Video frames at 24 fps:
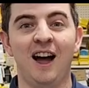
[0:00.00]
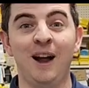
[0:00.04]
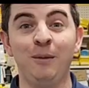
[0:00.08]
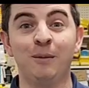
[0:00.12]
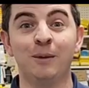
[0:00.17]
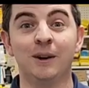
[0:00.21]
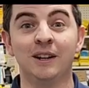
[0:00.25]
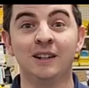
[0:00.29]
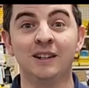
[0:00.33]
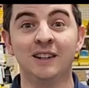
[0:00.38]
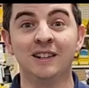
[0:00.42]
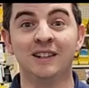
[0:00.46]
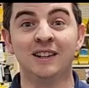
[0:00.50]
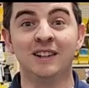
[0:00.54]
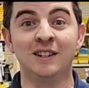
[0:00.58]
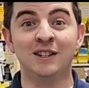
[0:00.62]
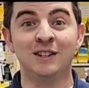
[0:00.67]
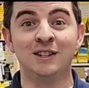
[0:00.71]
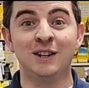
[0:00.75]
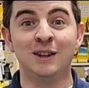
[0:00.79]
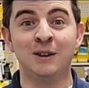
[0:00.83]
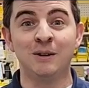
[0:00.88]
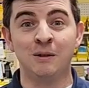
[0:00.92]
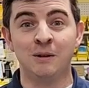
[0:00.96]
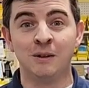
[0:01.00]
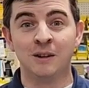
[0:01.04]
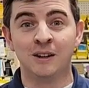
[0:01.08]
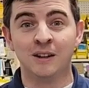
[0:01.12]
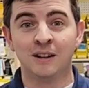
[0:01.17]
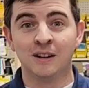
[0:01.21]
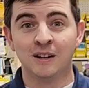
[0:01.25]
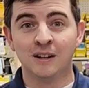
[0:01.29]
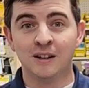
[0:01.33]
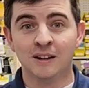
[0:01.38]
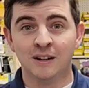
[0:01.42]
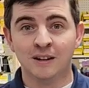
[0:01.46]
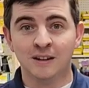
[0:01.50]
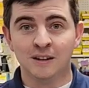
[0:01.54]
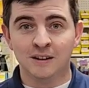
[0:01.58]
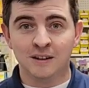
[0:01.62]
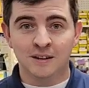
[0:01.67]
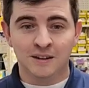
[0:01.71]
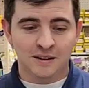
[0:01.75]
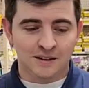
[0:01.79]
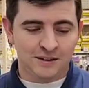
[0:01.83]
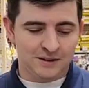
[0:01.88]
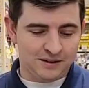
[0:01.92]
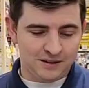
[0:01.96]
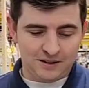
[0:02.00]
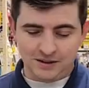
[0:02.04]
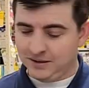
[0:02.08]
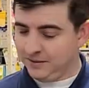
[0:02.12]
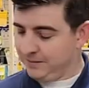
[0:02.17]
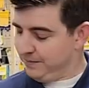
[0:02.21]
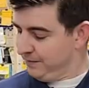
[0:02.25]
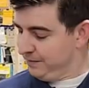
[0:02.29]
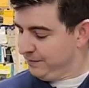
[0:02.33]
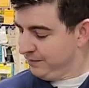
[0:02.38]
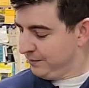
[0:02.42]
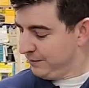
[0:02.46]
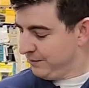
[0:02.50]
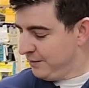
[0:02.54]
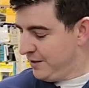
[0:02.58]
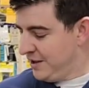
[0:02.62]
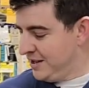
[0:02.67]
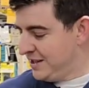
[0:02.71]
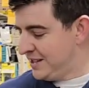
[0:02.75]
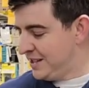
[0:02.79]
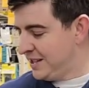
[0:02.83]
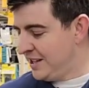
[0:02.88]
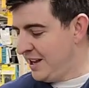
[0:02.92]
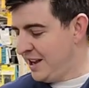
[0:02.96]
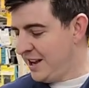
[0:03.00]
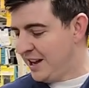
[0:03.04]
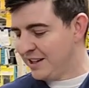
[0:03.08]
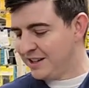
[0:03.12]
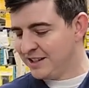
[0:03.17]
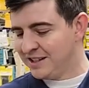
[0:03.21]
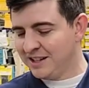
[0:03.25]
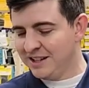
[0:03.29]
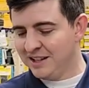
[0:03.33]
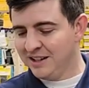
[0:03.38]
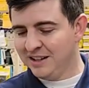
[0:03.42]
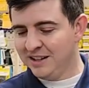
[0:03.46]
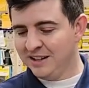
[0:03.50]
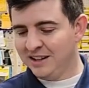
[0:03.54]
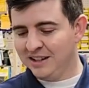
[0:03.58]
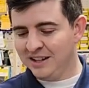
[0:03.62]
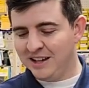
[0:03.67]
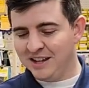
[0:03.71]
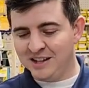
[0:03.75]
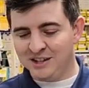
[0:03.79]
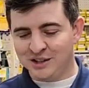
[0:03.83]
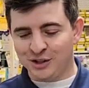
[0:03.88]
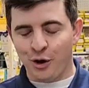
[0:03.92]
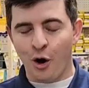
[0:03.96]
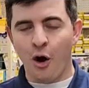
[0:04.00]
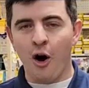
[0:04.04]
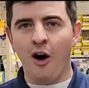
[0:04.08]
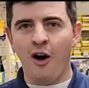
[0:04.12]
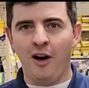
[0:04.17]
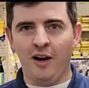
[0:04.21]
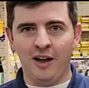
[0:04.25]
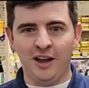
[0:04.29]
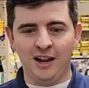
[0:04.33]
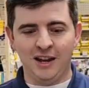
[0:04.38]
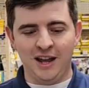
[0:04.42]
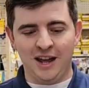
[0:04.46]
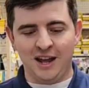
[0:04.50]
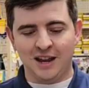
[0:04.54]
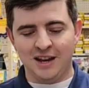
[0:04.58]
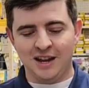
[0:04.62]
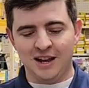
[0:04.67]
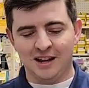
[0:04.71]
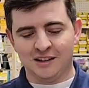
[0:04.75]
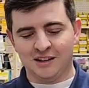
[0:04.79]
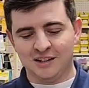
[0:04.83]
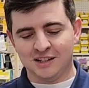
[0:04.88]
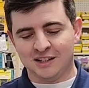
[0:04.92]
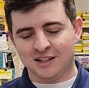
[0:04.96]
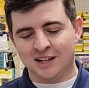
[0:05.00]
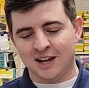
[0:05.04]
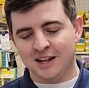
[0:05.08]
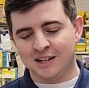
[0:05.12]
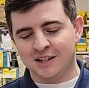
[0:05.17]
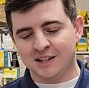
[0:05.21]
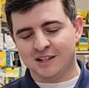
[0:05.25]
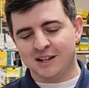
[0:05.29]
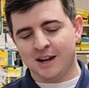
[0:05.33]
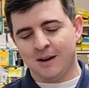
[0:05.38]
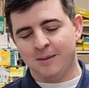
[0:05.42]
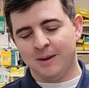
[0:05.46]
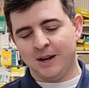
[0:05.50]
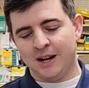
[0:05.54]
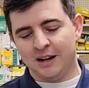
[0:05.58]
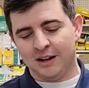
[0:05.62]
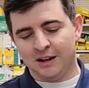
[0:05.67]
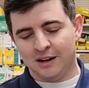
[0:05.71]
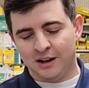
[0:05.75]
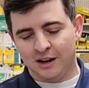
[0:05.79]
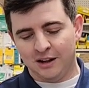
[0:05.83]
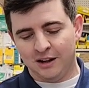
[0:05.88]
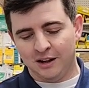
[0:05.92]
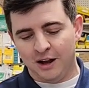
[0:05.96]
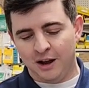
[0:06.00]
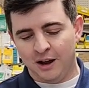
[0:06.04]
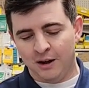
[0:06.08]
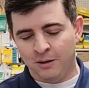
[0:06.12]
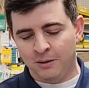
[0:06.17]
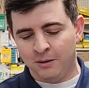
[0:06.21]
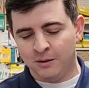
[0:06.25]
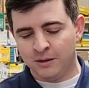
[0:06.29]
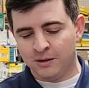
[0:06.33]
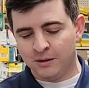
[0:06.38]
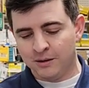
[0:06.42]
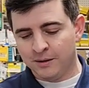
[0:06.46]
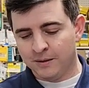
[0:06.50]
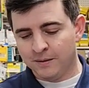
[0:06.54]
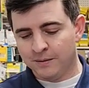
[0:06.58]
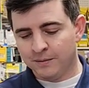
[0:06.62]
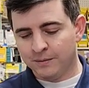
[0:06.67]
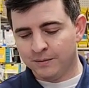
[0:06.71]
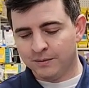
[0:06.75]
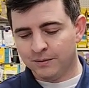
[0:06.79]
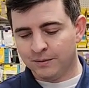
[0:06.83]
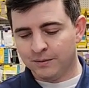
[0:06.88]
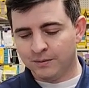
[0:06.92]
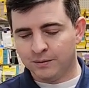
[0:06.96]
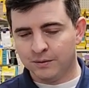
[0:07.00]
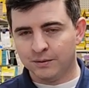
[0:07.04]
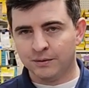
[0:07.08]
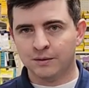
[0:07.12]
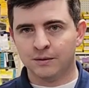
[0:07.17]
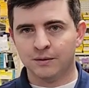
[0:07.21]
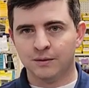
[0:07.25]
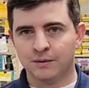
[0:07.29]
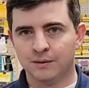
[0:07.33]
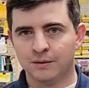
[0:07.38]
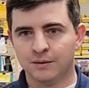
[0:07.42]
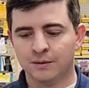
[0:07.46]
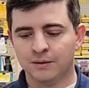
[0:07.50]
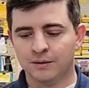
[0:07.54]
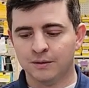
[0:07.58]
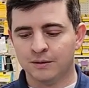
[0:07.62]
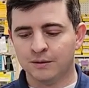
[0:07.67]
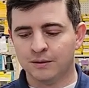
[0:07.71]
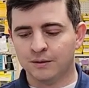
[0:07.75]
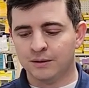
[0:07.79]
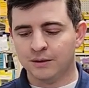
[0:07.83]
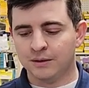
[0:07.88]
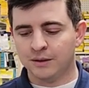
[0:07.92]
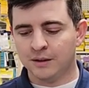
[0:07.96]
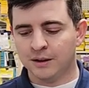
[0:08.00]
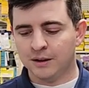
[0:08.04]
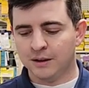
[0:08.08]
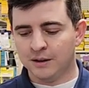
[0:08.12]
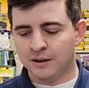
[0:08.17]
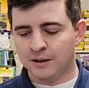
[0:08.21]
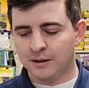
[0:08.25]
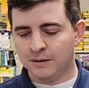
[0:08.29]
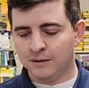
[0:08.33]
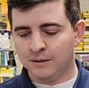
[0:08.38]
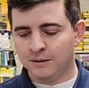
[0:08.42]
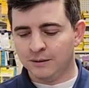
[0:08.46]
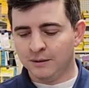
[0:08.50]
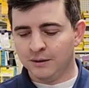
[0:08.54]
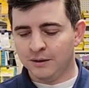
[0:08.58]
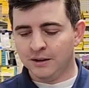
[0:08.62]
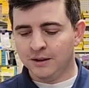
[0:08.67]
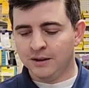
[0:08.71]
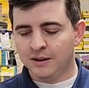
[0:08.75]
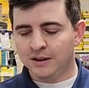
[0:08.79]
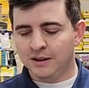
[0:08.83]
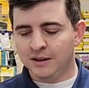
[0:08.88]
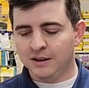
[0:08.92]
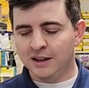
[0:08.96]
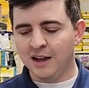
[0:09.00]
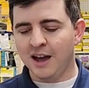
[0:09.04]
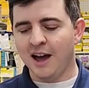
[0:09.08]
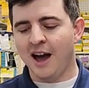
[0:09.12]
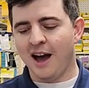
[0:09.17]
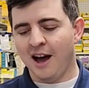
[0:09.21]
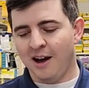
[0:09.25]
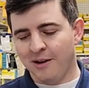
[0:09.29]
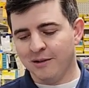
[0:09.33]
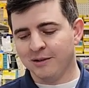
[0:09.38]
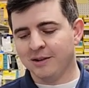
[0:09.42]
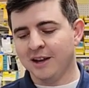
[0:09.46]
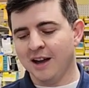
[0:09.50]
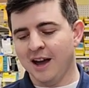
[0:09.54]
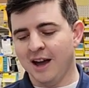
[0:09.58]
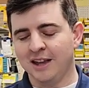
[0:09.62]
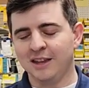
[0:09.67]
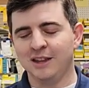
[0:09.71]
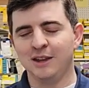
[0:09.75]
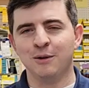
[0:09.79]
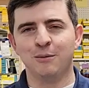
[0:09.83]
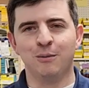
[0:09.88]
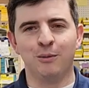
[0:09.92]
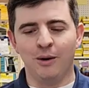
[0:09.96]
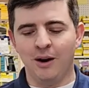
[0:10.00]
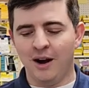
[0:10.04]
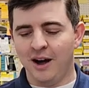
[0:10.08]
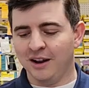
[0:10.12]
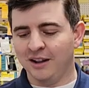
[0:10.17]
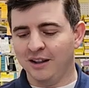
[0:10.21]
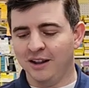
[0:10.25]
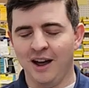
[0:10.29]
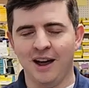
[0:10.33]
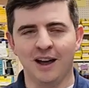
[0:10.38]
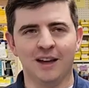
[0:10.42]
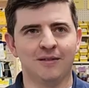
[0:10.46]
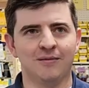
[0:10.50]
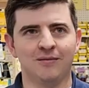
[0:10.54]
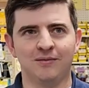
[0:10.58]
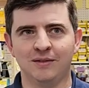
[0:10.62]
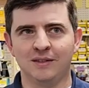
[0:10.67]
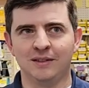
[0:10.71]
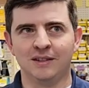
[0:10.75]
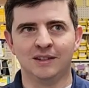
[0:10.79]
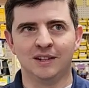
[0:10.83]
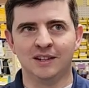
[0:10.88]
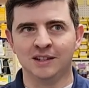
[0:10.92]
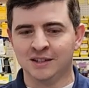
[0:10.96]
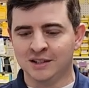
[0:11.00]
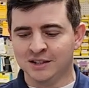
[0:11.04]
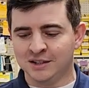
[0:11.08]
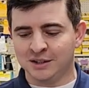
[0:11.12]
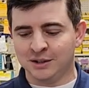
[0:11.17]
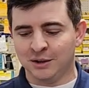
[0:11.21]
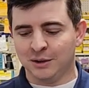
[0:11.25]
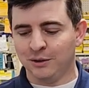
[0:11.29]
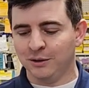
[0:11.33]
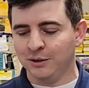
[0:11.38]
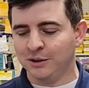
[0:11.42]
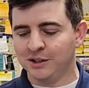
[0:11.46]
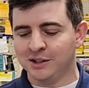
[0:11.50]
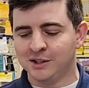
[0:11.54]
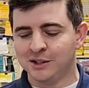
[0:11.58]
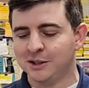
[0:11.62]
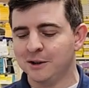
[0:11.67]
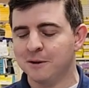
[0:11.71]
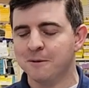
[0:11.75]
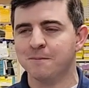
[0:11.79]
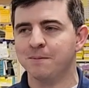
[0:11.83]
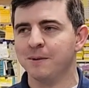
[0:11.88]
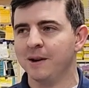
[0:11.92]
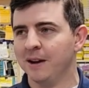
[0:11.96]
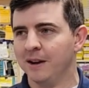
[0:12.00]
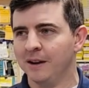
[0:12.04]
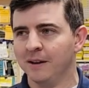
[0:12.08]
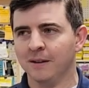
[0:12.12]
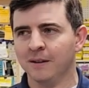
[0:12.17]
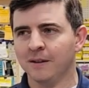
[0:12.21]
rigged it, didn't you? This is rigged. I still What's can't this? win. He's calling in. Nicholas Cage is coming in. Hello. All right, I won. Yeah. Okay, you won. Like this is totally stupid.